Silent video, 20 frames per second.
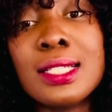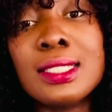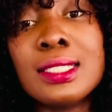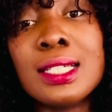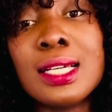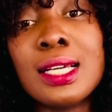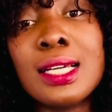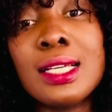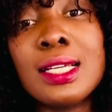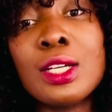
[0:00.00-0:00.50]

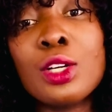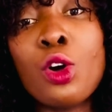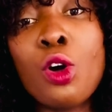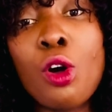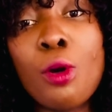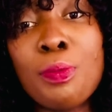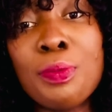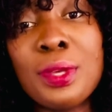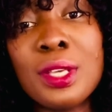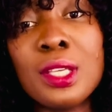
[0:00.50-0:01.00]
a
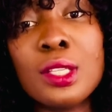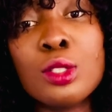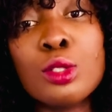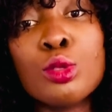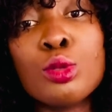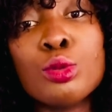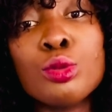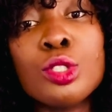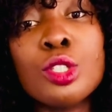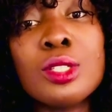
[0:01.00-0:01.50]
copy
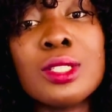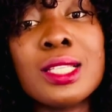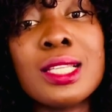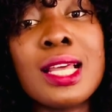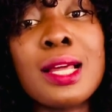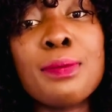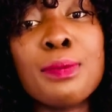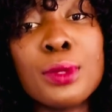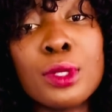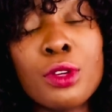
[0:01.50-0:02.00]
to New
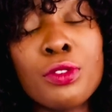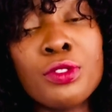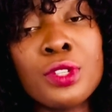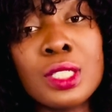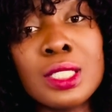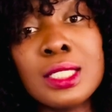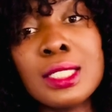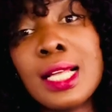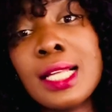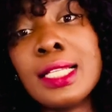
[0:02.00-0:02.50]
Zealand Board of
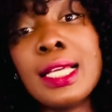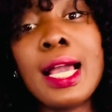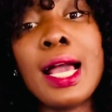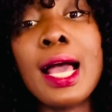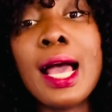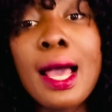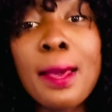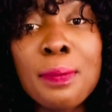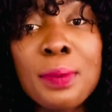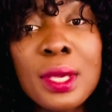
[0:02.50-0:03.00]
Nursing that they're
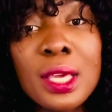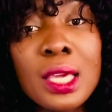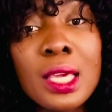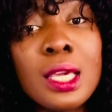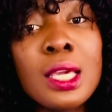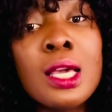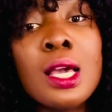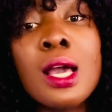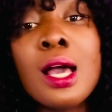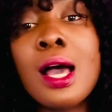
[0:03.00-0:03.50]

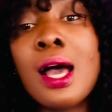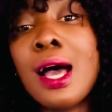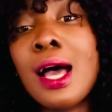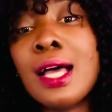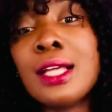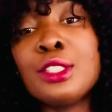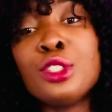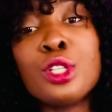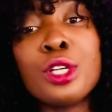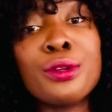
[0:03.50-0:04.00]
happy
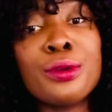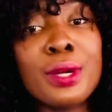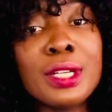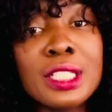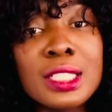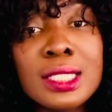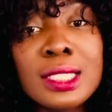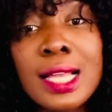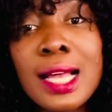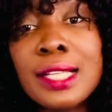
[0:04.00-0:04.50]
and you're a
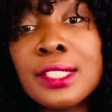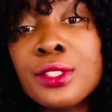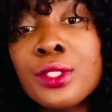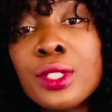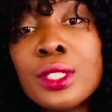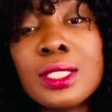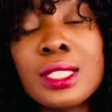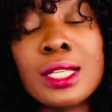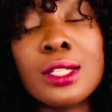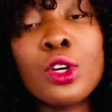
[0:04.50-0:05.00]
registered
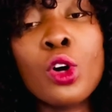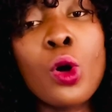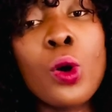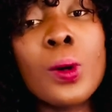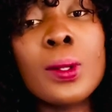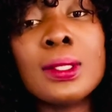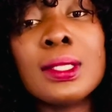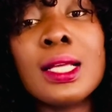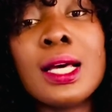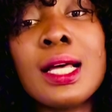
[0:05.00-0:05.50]
nurse and
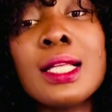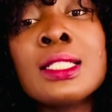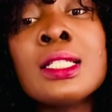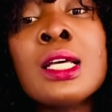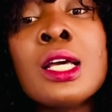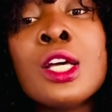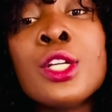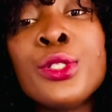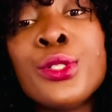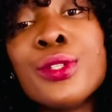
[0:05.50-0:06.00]
all that,
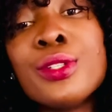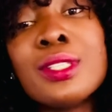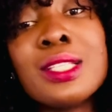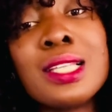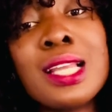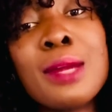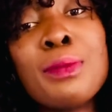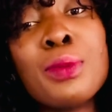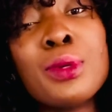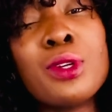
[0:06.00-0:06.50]
New
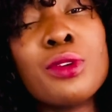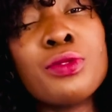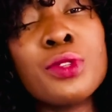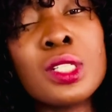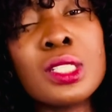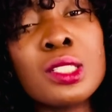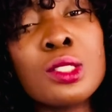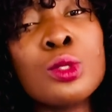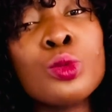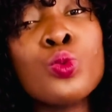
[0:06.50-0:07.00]
Zealand Board of
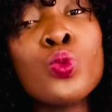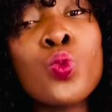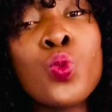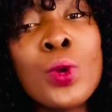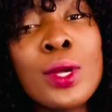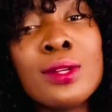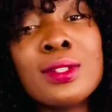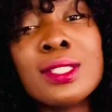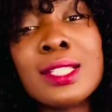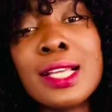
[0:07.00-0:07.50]
Nursing
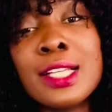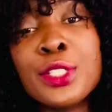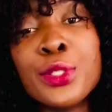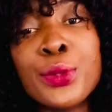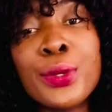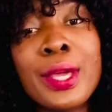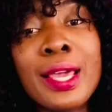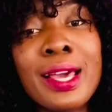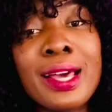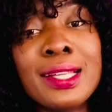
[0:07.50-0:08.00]
will send
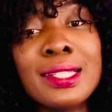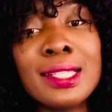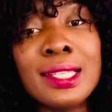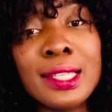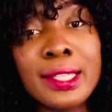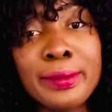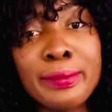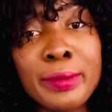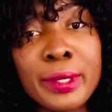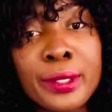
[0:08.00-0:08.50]
you an
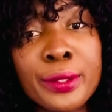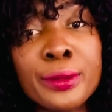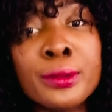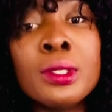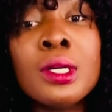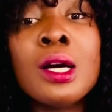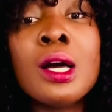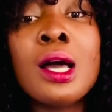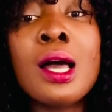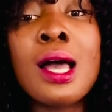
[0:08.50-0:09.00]
email,
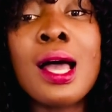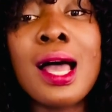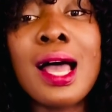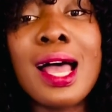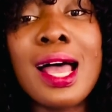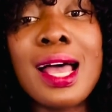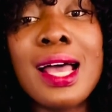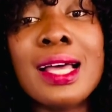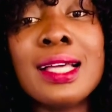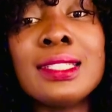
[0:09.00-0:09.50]

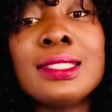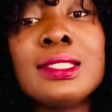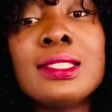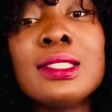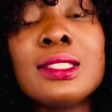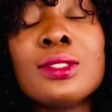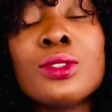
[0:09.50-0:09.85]
and